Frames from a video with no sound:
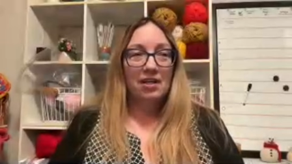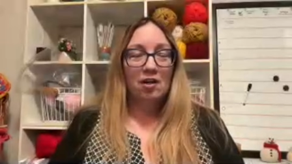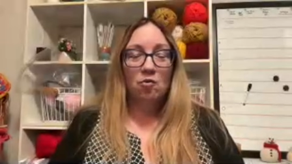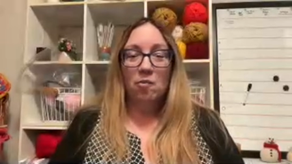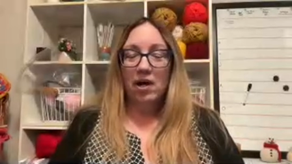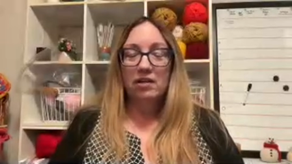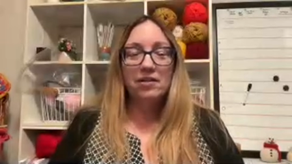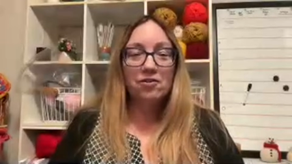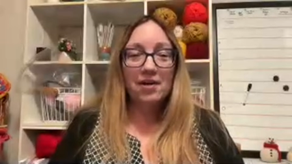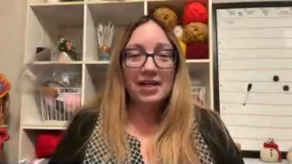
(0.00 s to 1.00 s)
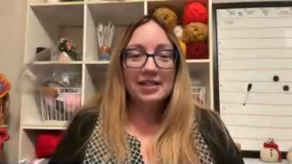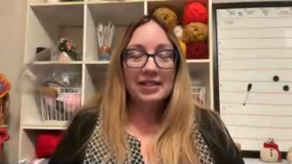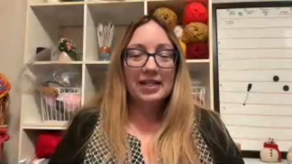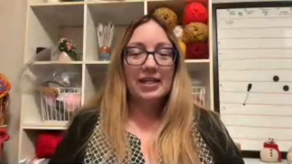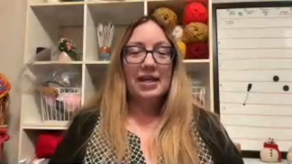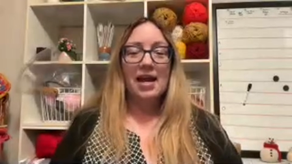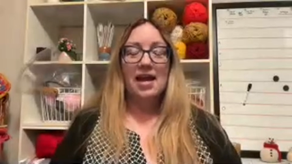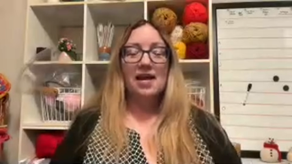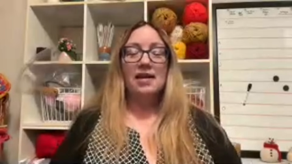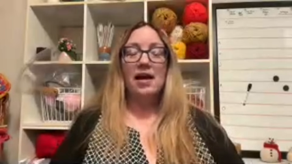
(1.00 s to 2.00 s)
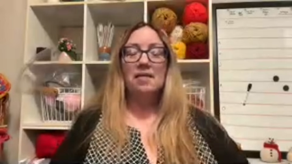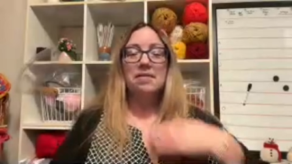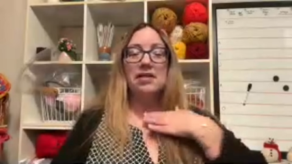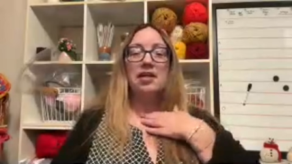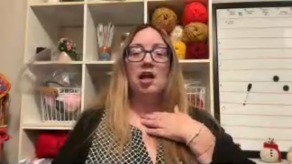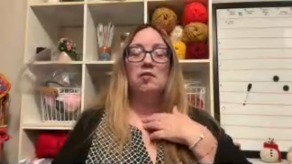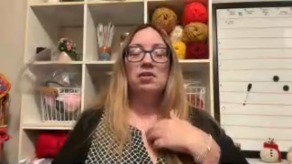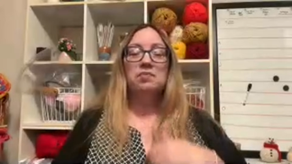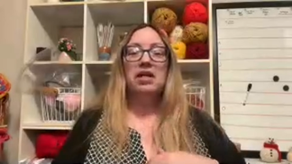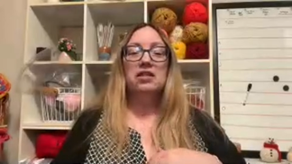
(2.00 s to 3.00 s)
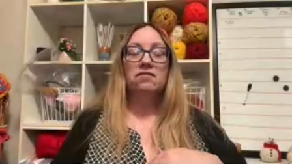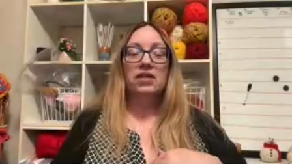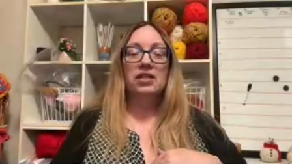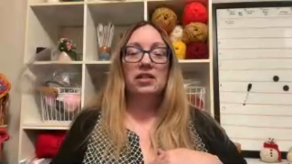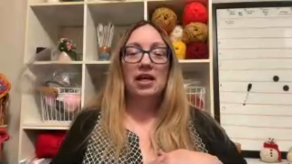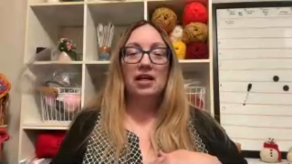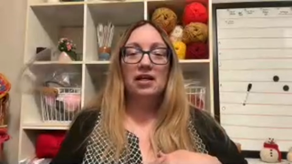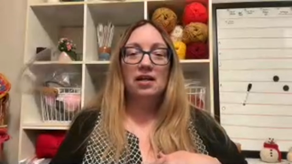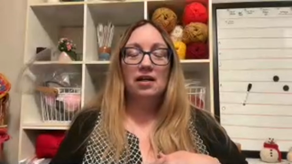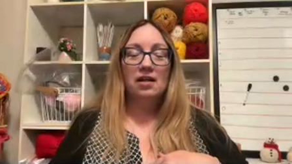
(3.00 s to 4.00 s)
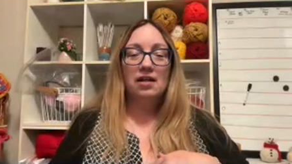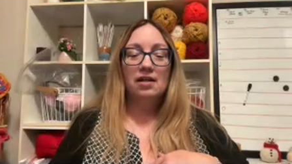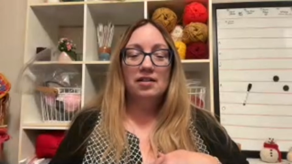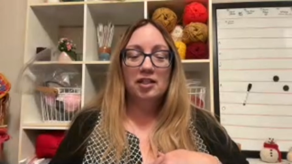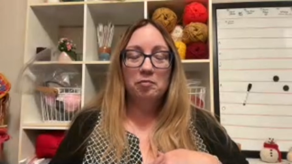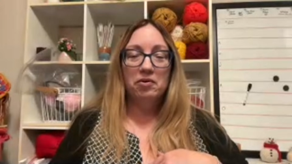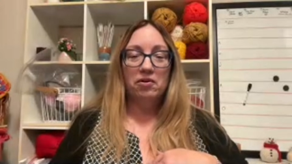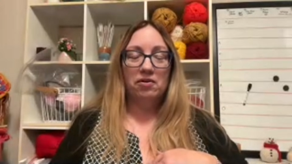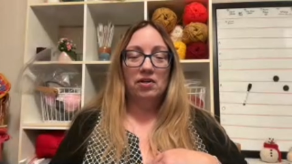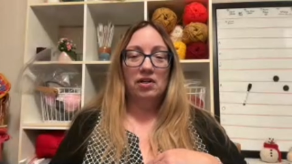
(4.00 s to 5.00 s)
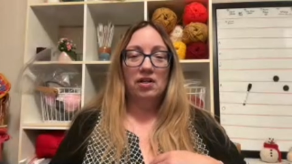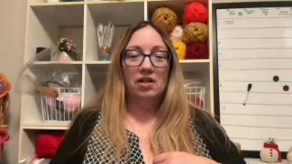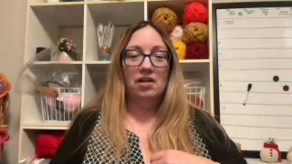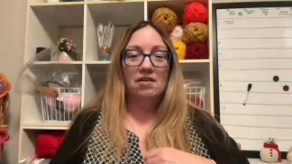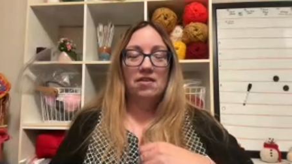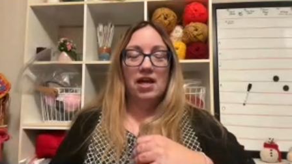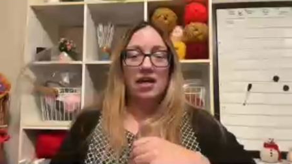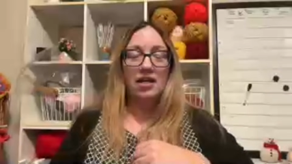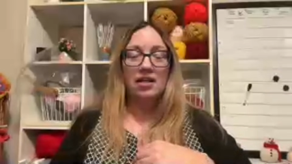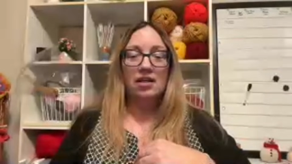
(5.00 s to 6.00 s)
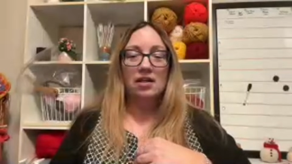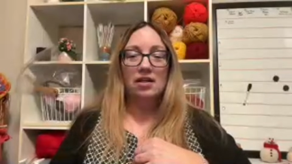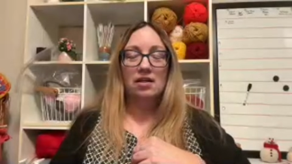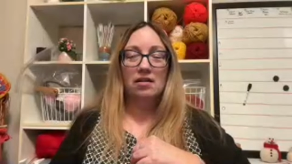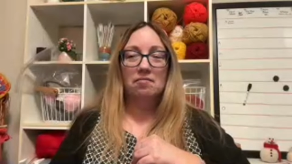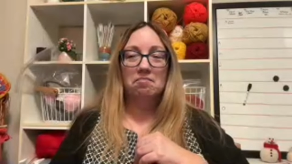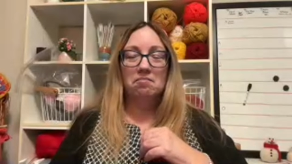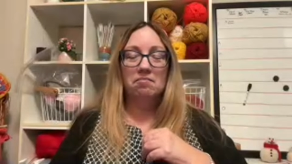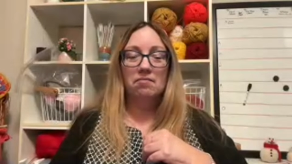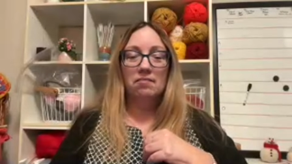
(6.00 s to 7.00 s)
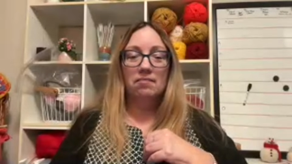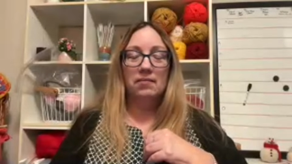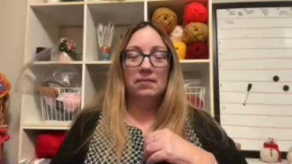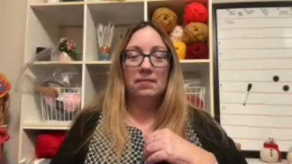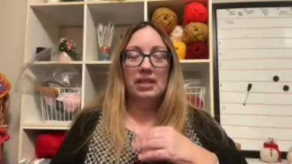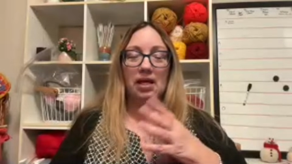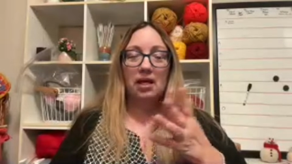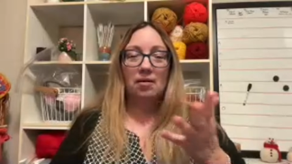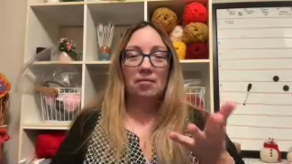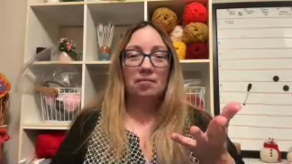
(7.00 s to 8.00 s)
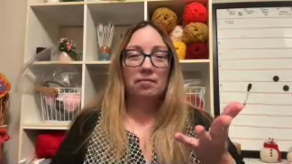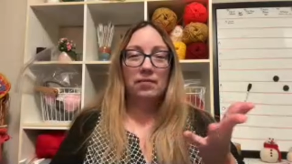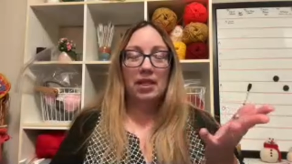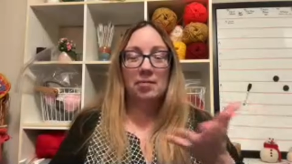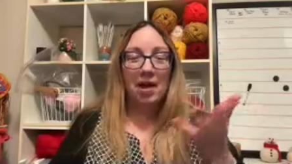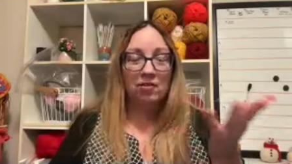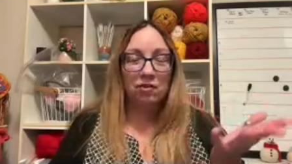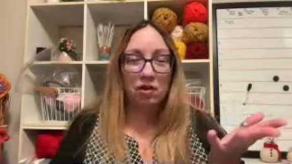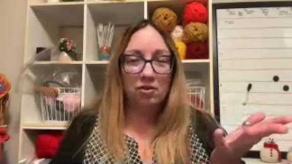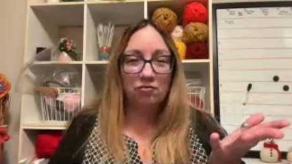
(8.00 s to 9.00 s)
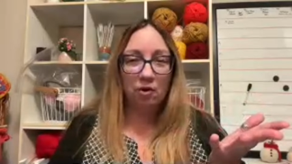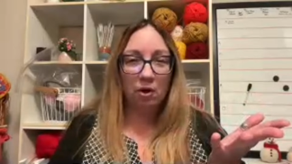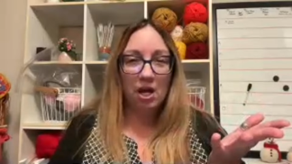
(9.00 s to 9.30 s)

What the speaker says: wild and crazy, and I'm thinking I'm gonna make the V-neck deeper than than the pattern calls for.